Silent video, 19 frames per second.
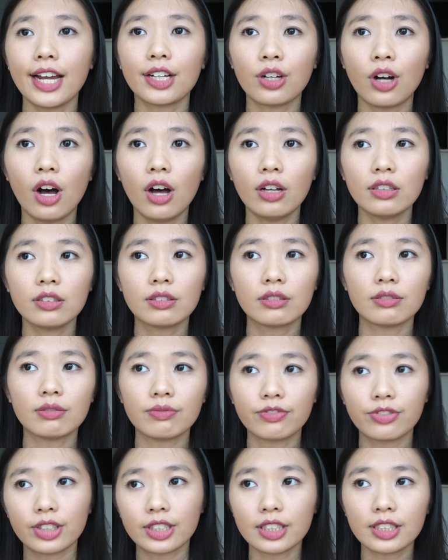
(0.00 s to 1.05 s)
I called
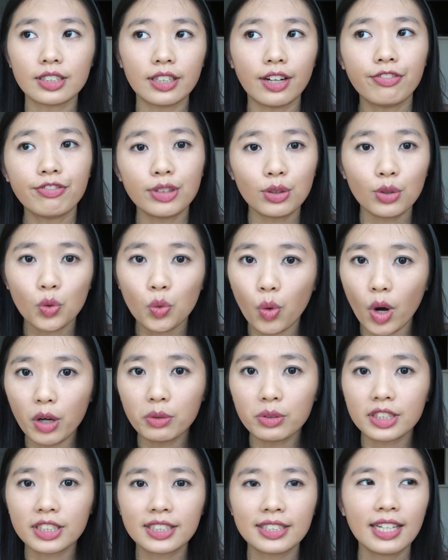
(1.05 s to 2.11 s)
for a few
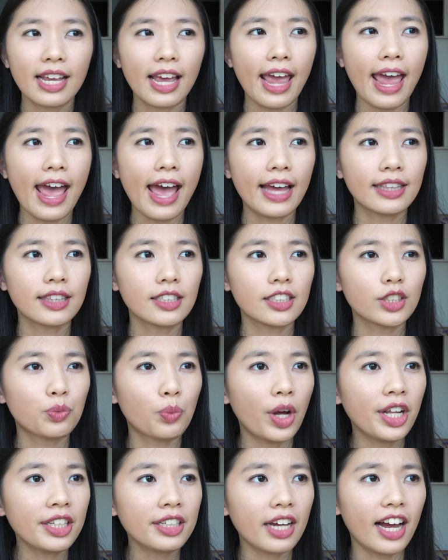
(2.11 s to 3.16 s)
quotes and this
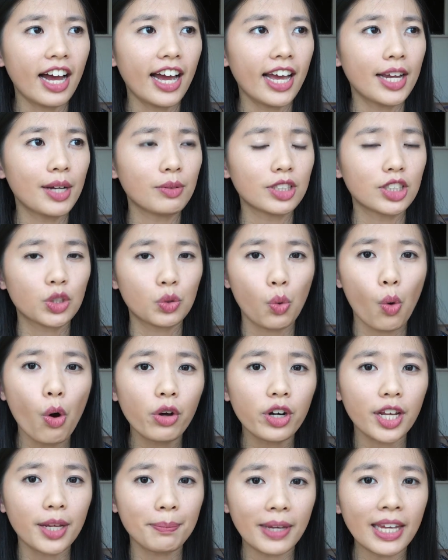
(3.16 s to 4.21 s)
one guy was
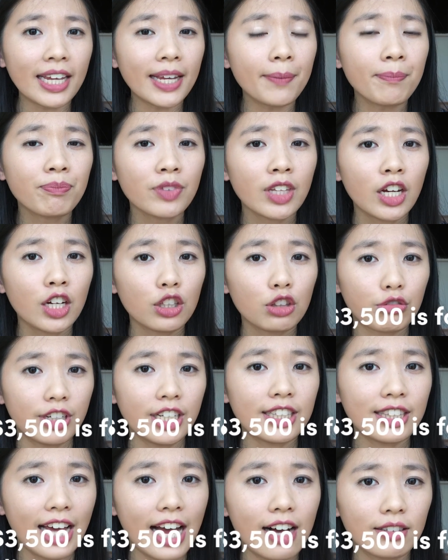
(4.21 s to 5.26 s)
quoting me
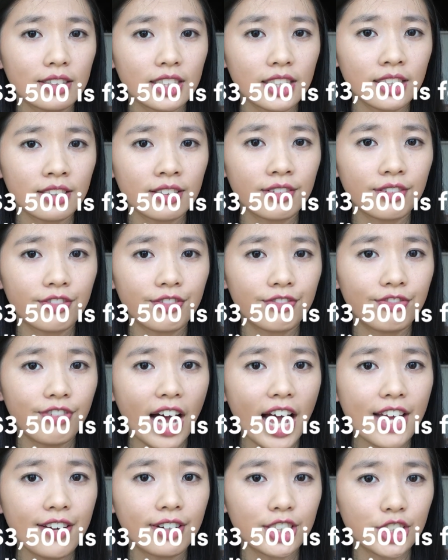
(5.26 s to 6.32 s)

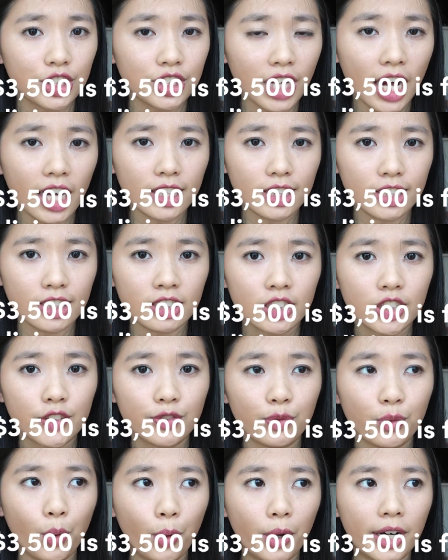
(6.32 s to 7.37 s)
$3,500
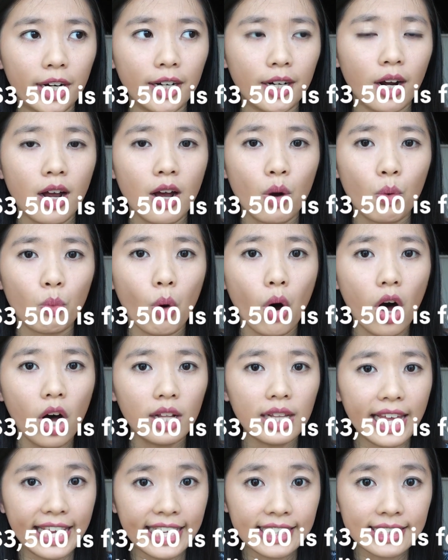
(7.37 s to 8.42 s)
for
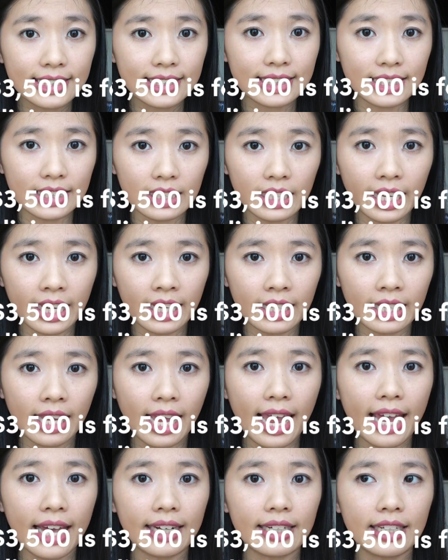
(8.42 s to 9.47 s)
wall and ceiling
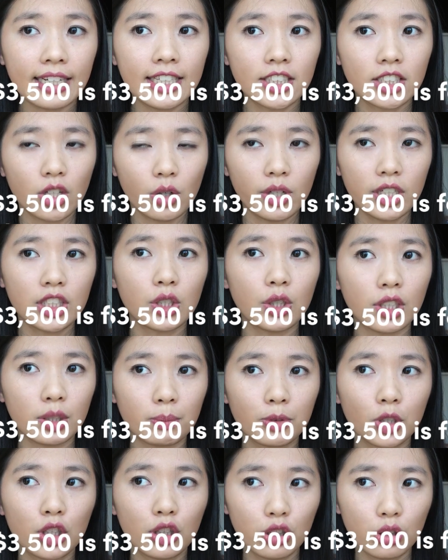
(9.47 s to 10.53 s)
and he's going to
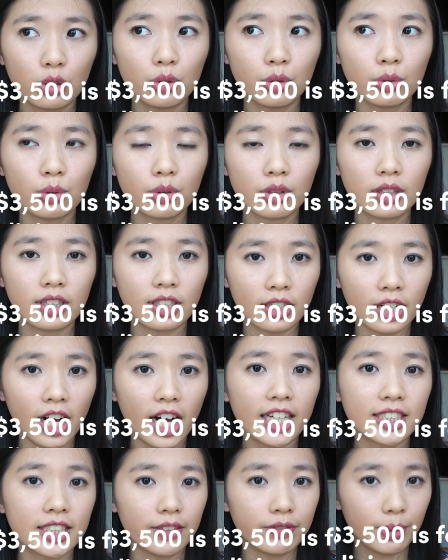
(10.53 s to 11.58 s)
include the
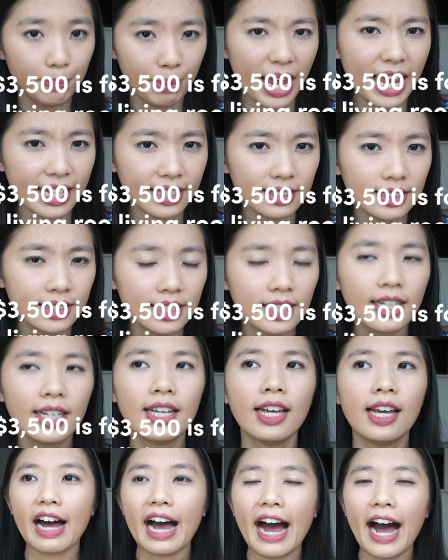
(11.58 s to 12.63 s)
cost of the paint.
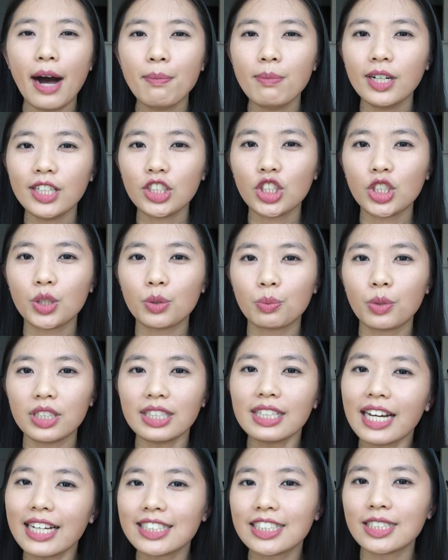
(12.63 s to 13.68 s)
How much would
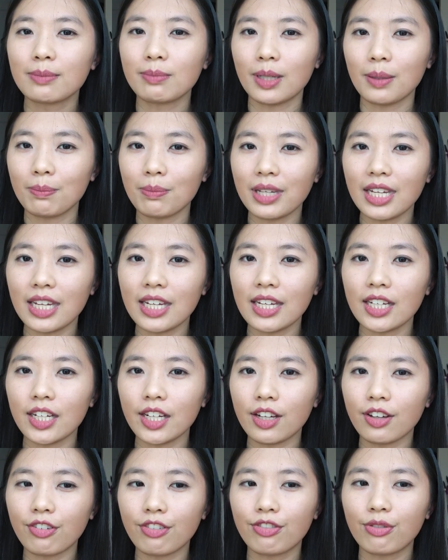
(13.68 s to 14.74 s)
the estimate be
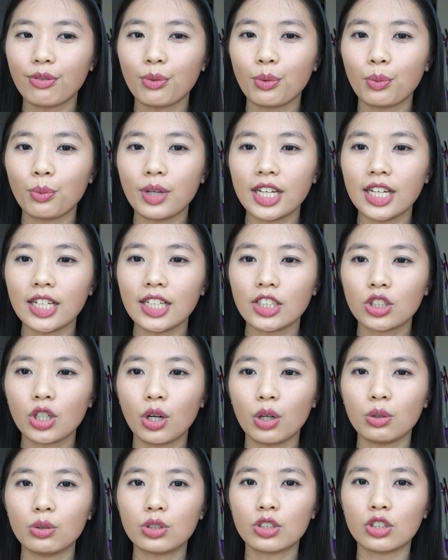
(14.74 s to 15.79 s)
if we
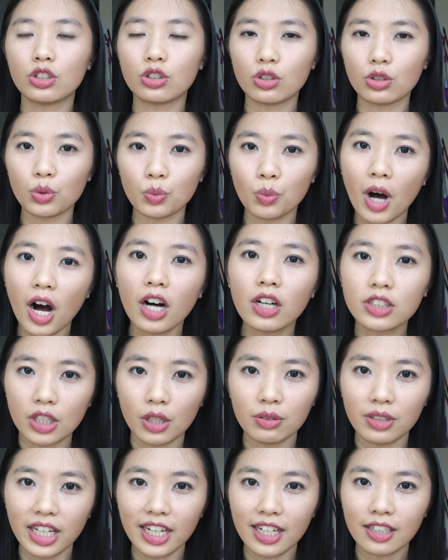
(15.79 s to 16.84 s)
chose to do walls
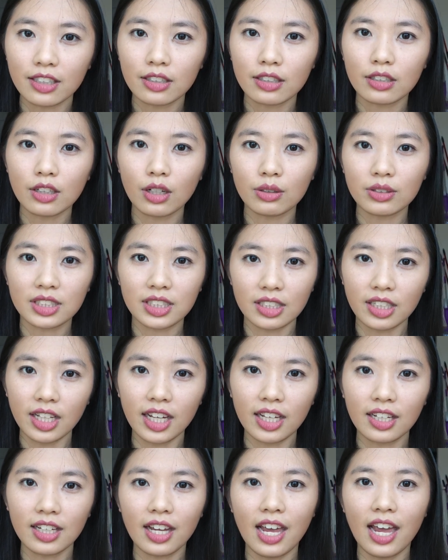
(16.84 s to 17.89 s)
only, no
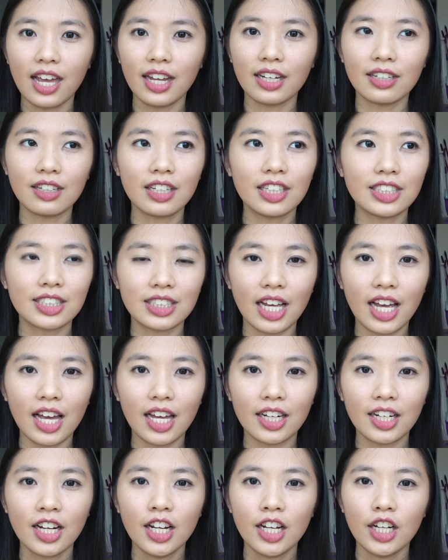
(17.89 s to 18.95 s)
ceiling. And he
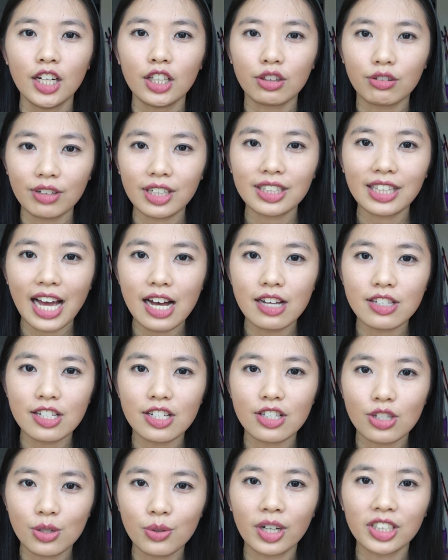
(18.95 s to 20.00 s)
said
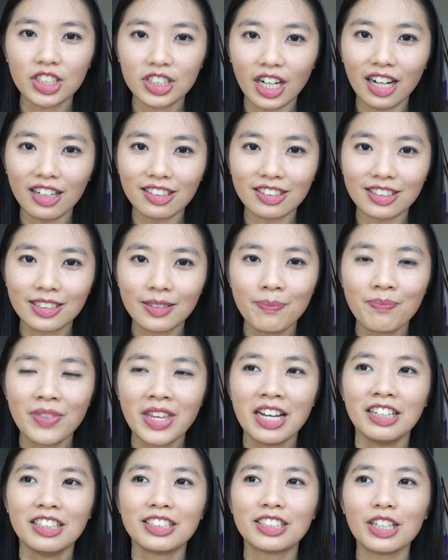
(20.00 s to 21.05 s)
$3,200.
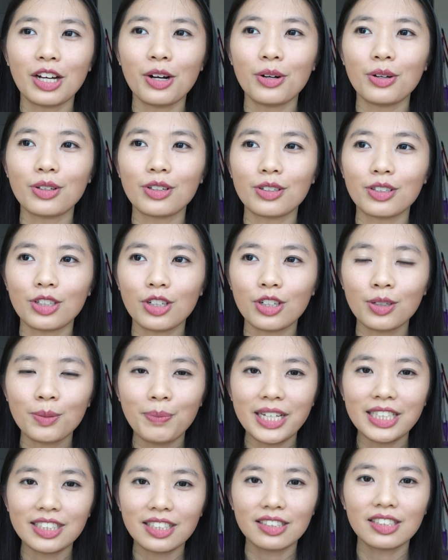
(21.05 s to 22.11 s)
So you're
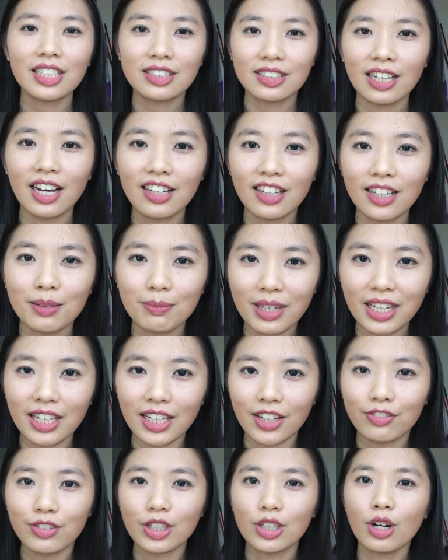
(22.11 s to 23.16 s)
basically telling me
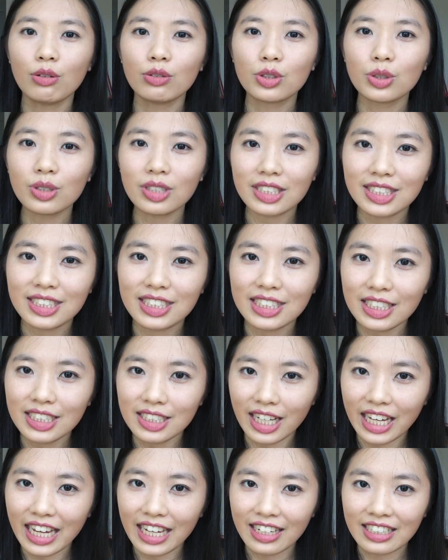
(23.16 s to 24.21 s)
if you don't do the
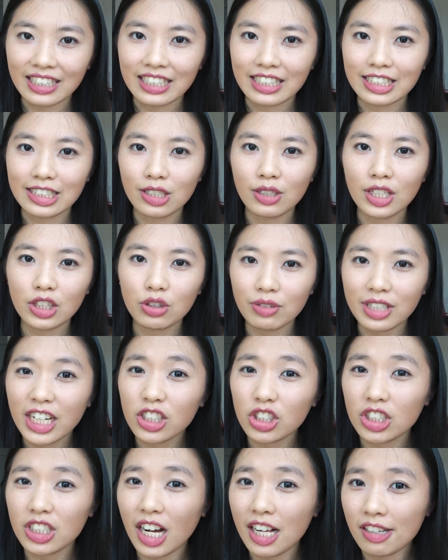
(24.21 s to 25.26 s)
ceiling, it's only
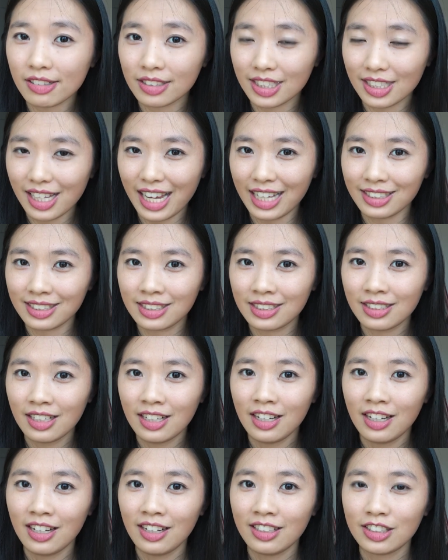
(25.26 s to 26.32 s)
$300 less.
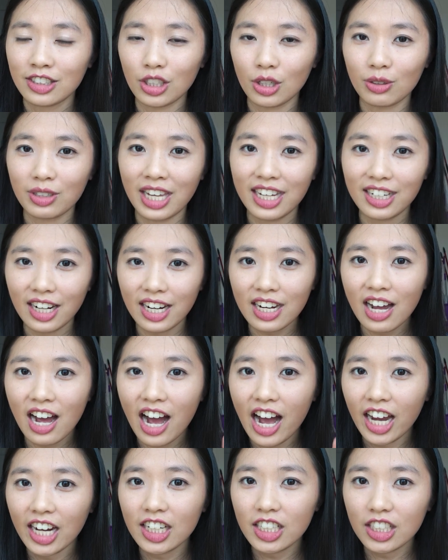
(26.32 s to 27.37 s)
So can I
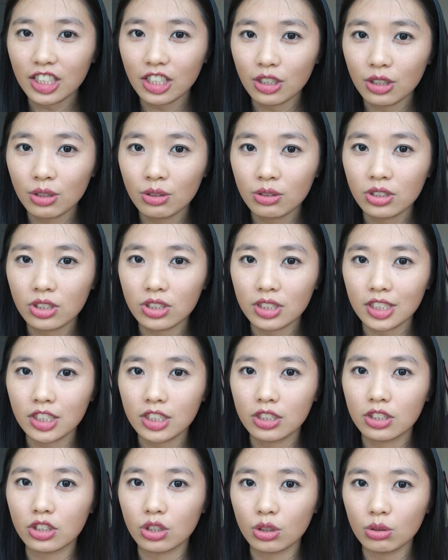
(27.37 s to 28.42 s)
hire you to
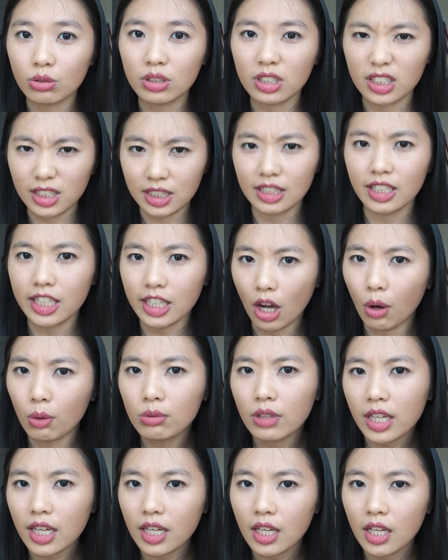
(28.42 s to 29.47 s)
just do the ceiling
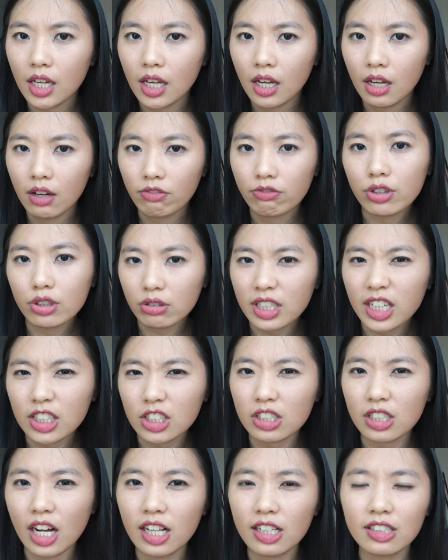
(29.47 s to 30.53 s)
only for
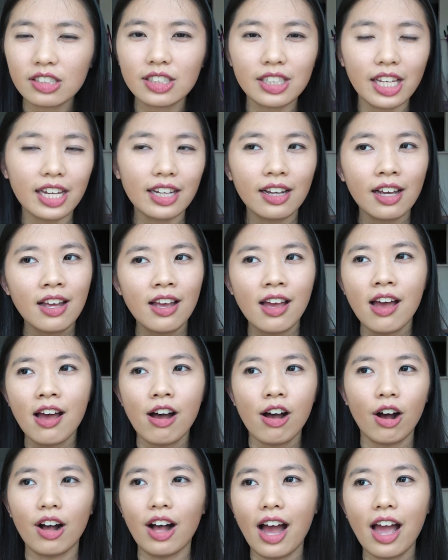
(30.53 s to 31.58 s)
$300? Like,
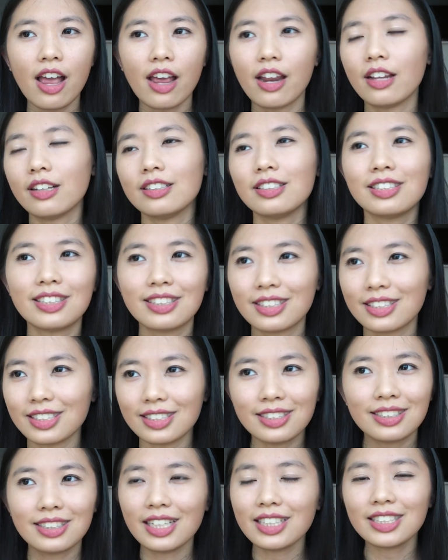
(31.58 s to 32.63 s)
it's
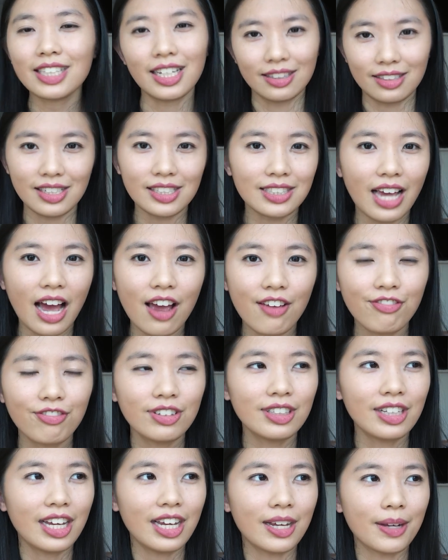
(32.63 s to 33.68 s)
just things like this. I
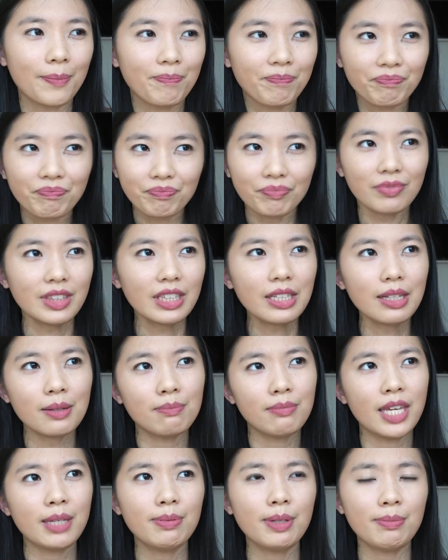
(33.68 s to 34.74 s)
feel like
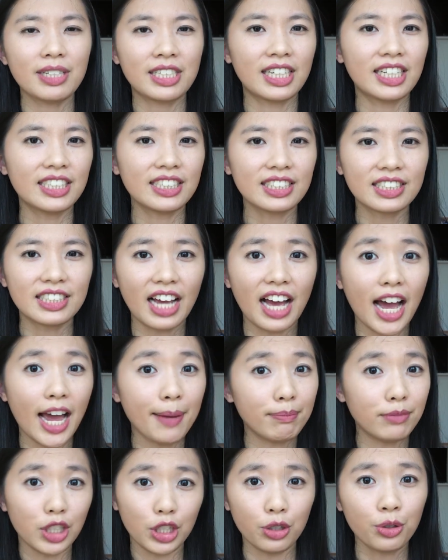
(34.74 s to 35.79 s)
maybe because
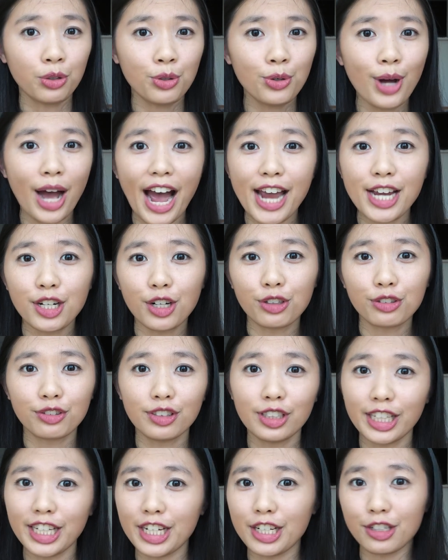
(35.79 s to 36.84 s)
I'm new, I don't
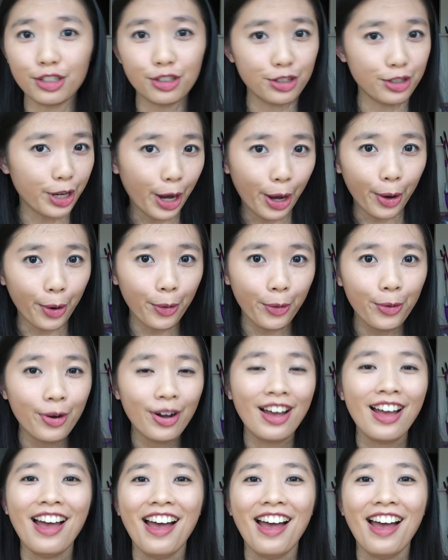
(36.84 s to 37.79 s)
really know.